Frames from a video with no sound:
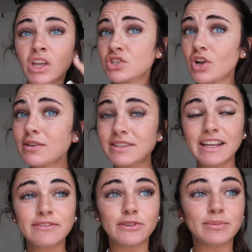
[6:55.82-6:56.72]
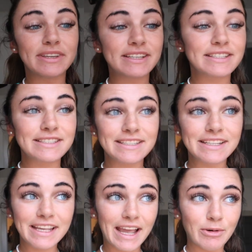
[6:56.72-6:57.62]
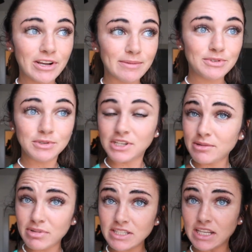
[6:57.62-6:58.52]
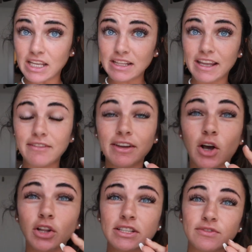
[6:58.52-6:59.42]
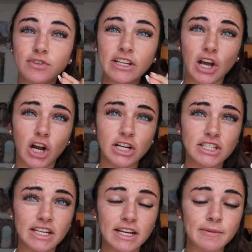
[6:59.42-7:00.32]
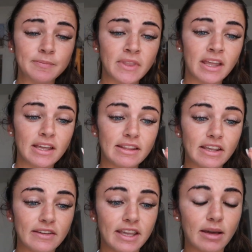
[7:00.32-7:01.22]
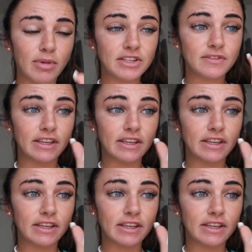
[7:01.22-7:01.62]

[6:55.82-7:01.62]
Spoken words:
So I was thankful because I woke up to a chicken biscuit. They have like all these free cards here that you can get a bunch of